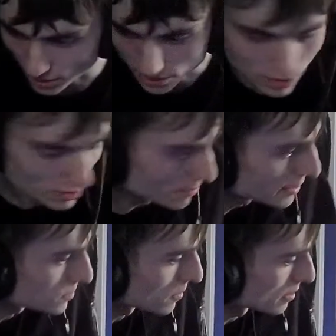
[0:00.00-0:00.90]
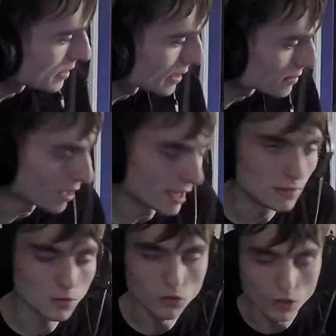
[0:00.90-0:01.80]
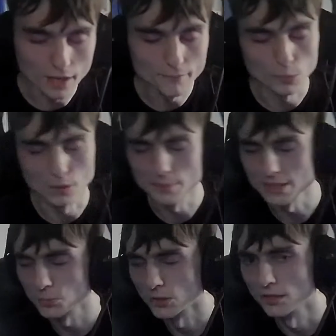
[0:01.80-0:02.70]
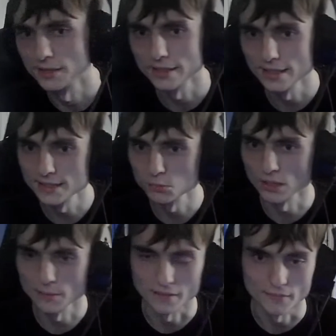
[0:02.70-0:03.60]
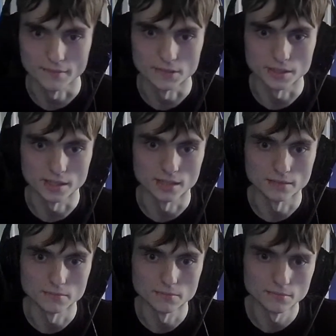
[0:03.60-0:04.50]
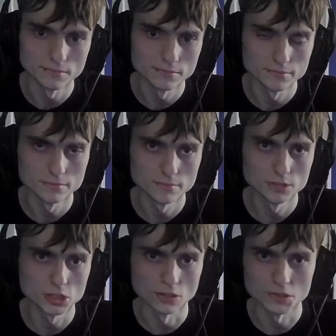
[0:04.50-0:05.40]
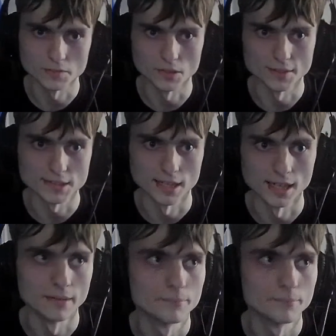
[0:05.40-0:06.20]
Girl Meets World. I love Boy Meets World. It's one of my favorite shows of all time.